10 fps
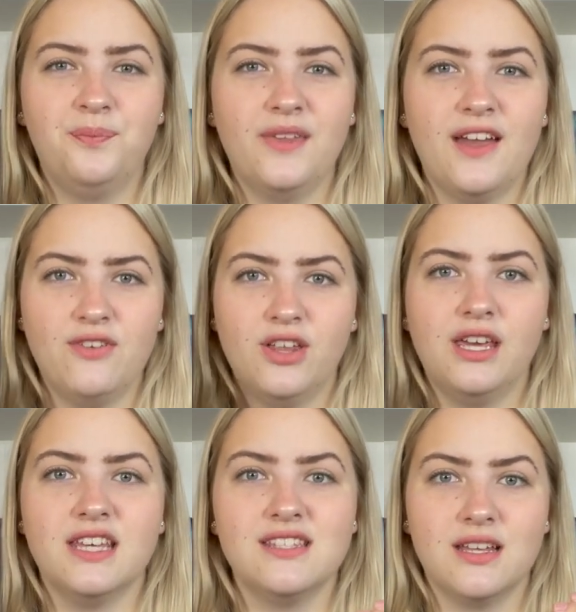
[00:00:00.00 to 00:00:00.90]
I feel like
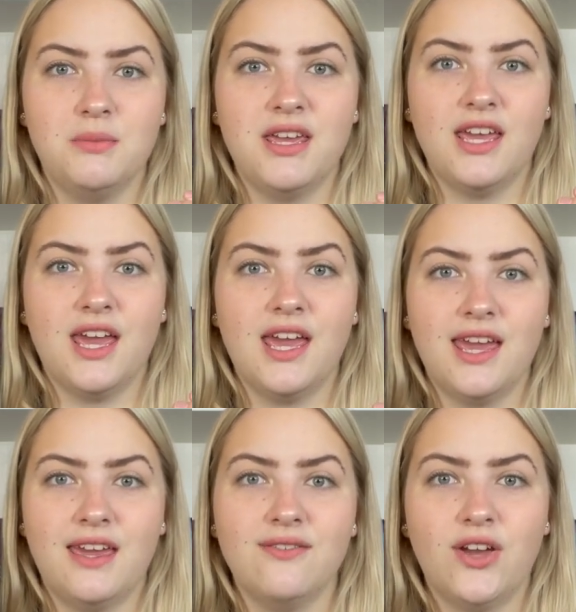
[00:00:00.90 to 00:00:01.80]
it's gonna be
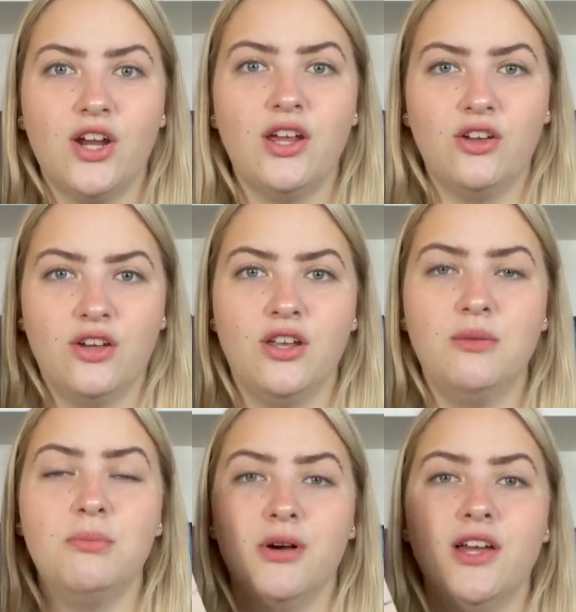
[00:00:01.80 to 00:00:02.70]
a very good
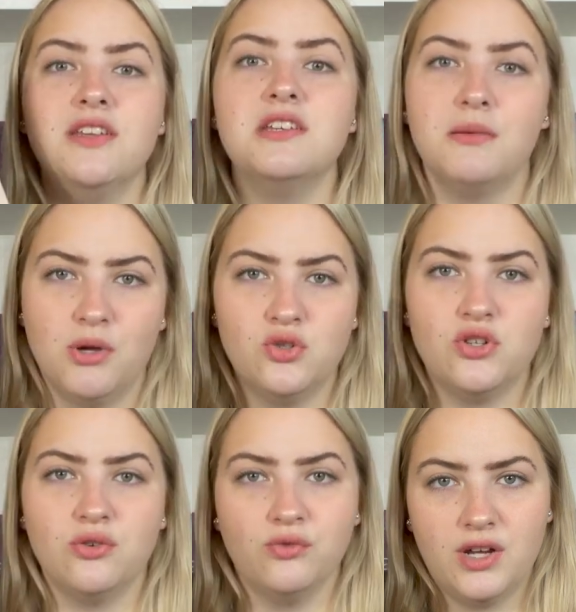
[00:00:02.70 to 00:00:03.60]
but
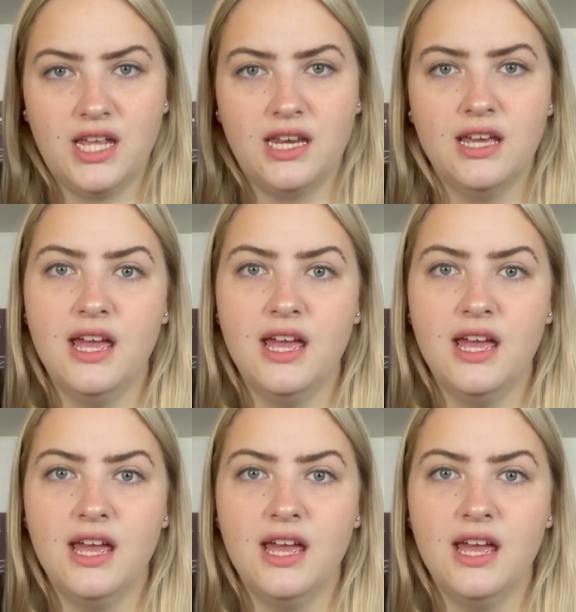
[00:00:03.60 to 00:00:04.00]
emotional read,